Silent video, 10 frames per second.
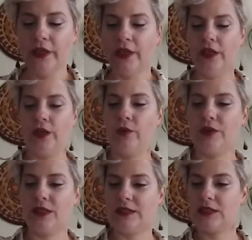you know,
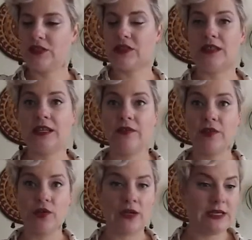but this is just to give
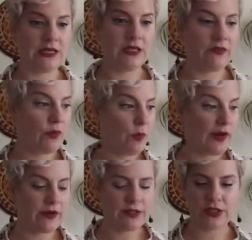you an idea of
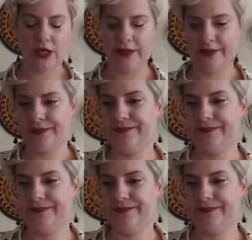where to start.